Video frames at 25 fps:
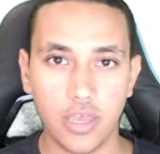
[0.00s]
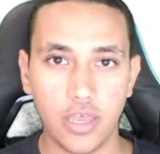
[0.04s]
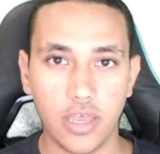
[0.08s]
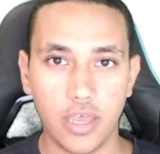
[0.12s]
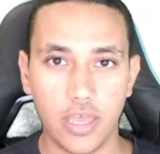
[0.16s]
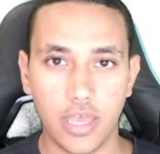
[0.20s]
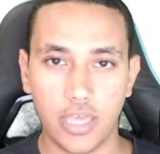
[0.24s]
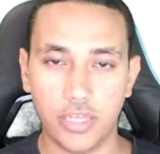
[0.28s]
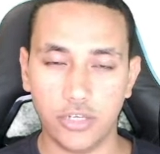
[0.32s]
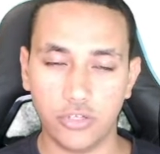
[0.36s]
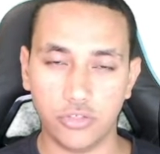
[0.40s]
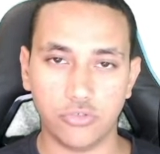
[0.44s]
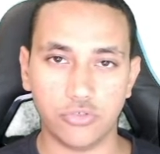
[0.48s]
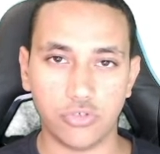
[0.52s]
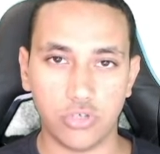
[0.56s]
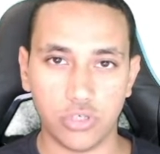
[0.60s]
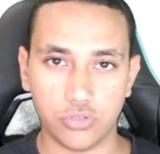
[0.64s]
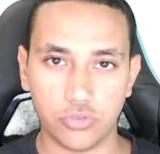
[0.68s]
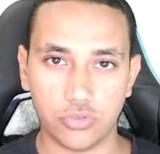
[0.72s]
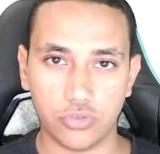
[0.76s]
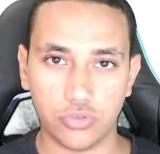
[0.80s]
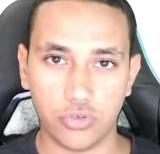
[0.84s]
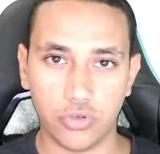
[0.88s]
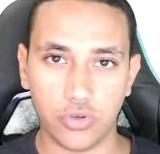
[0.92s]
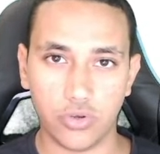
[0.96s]
and you're trying
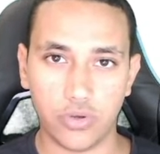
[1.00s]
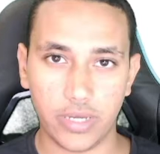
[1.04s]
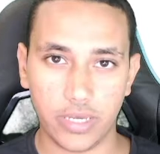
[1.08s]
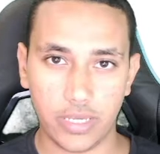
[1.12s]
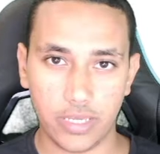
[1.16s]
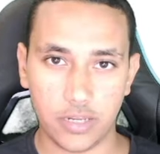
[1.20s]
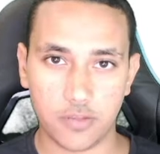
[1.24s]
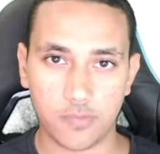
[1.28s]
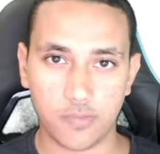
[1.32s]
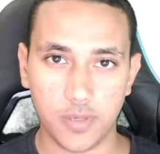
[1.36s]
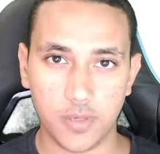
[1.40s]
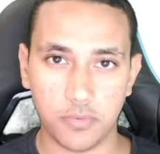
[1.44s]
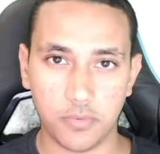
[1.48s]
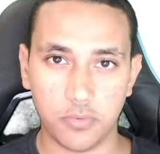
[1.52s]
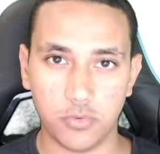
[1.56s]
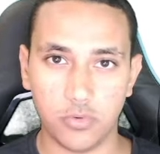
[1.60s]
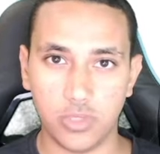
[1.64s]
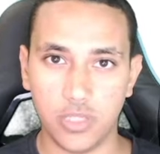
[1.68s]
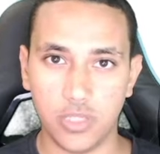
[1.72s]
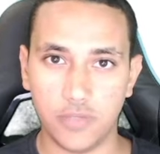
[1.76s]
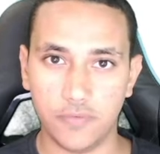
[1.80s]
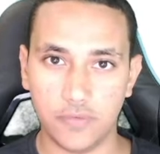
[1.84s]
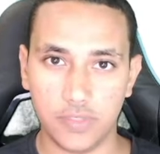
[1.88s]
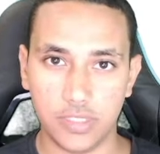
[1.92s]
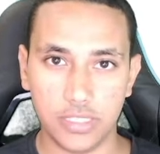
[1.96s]
to go against people who
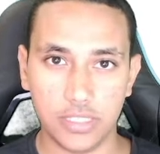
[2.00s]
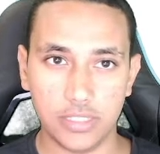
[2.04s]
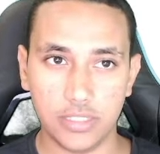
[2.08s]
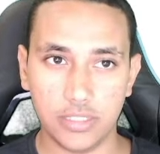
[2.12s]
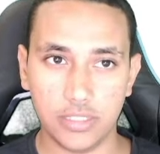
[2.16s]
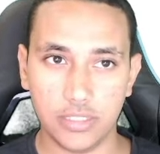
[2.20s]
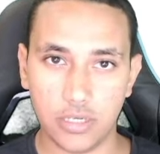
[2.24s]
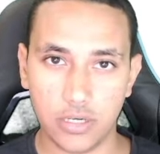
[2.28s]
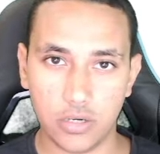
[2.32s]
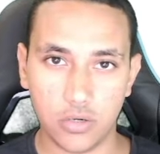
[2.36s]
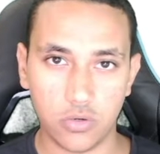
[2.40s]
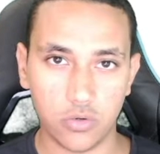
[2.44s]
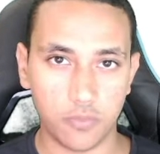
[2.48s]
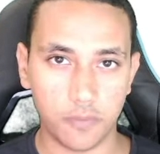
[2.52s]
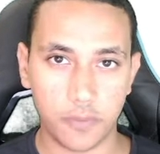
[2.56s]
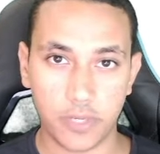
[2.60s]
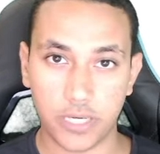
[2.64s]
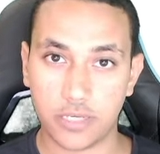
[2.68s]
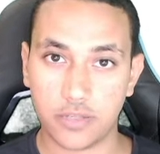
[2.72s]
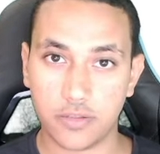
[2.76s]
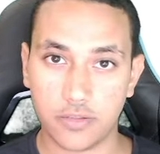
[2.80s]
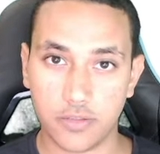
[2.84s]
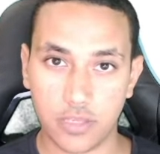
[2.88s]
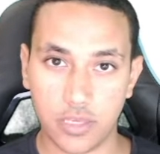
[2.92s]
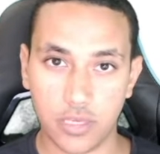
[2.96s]
live in India or
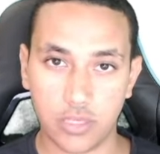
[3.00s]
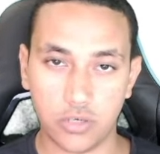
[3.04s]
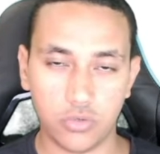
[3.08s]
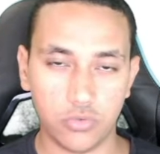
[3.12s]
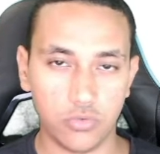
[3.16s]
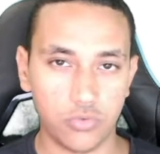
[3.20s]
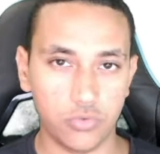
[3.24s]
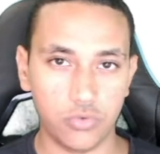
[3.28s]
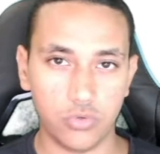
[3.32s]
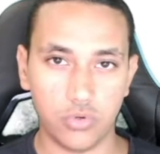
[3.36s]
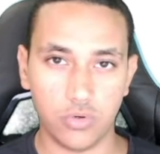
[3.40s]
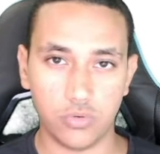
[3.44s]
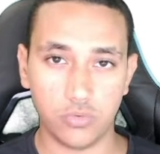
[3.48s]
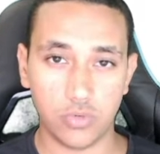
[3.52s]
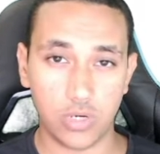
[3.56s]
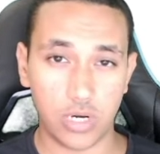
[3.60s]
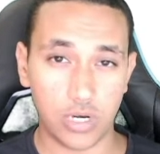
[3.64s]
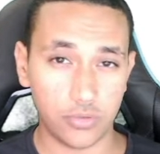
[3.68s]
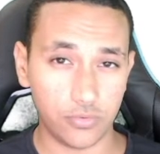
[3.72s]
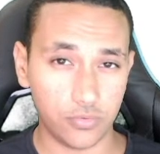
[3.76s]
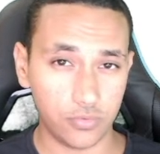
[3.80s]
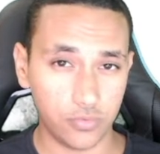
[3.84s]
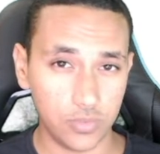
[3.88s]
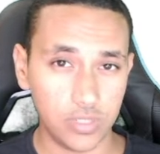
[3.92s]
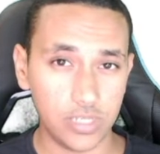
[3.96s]
Pakistan who are
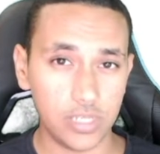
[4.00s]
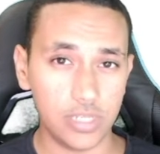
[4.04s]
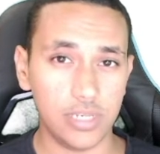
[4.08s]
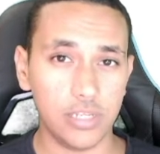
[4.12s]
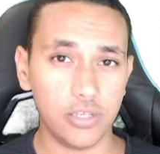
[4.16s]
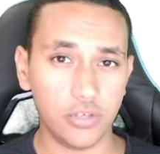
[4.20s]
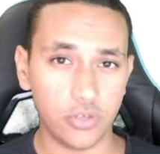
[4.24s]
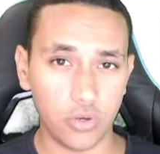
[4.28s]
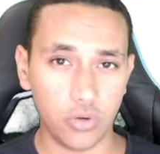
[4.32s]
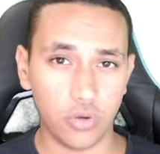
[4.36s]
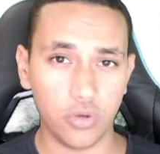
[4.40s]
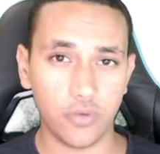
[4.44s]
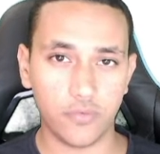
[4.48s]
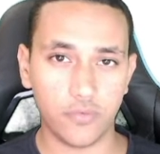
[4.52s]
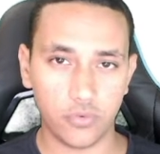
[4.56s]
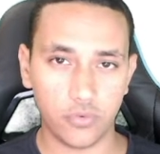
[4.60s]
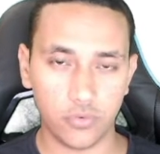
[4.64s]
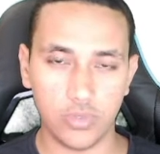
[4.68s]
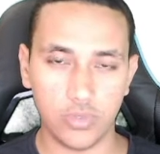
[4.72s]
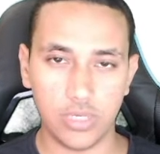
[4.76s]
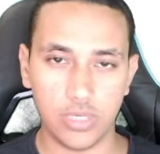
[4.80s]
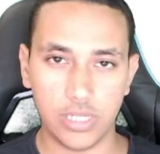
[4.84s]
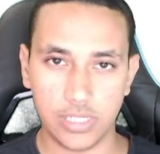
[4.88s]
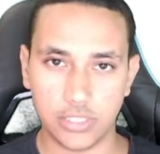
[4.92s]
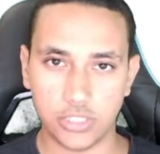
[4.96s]
really going for
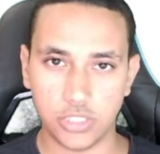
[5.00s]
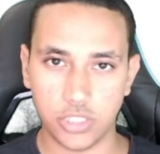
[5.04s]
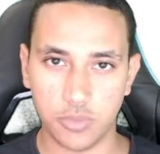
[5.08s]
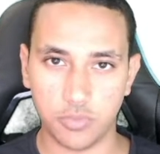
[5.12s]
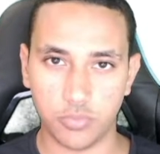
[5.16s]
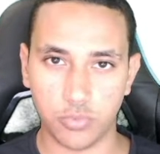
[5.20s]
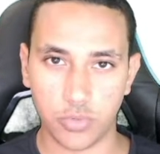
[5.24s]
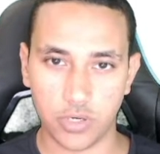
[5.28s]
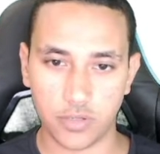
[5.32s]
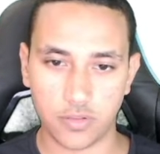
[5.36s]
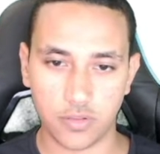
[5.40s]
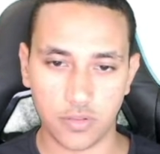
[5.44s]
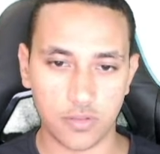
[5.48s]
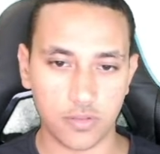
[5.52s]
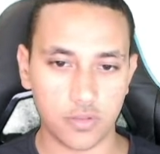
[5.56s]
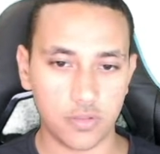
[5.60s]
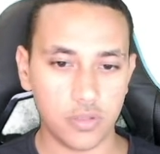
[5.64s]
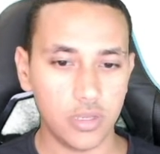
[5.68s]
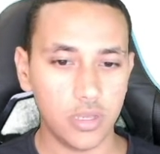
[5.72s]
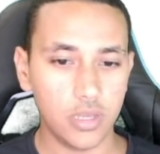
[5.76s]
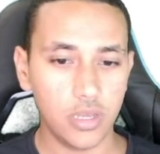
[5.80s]
really cheap prices.